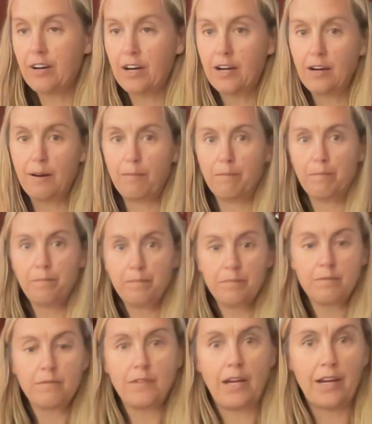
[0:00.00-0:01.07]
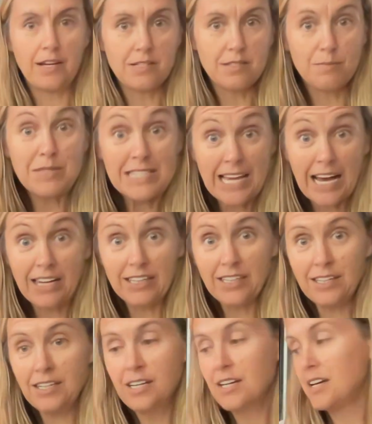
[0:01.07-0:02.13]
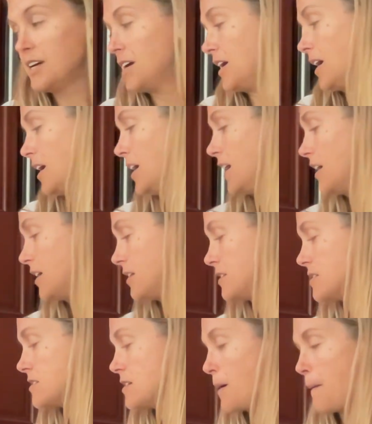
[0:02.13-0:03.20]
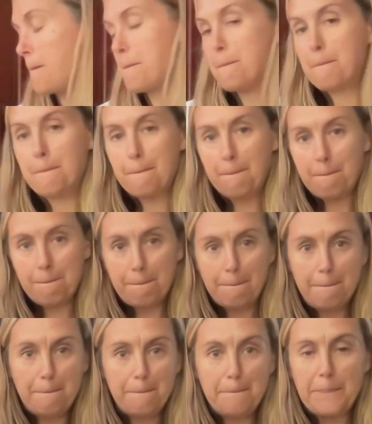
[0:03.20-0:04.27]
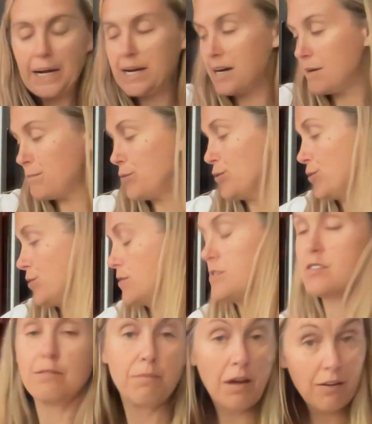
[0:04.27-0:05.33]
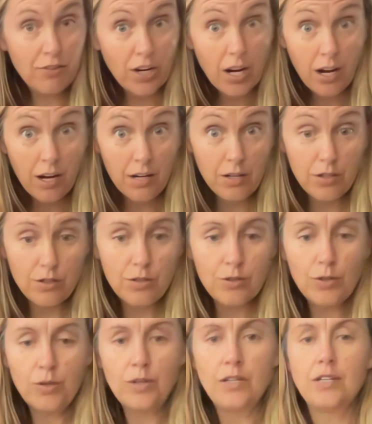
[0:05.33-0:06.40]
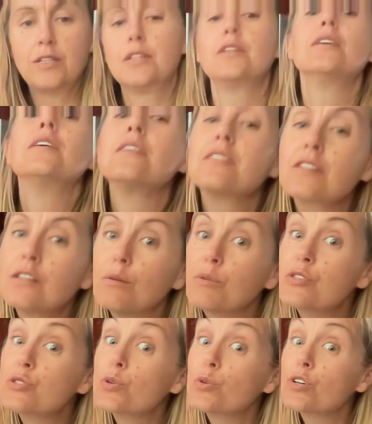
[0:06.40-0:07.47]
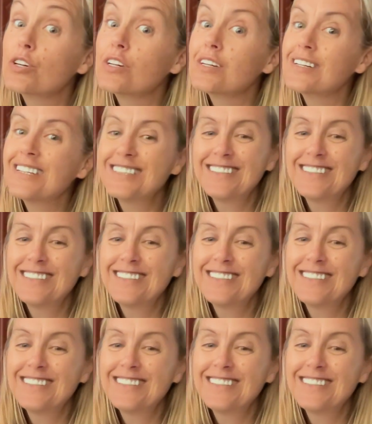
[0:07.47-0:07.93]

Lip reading: I got some salad and some pineapples, some avocado. It's gonna be so good.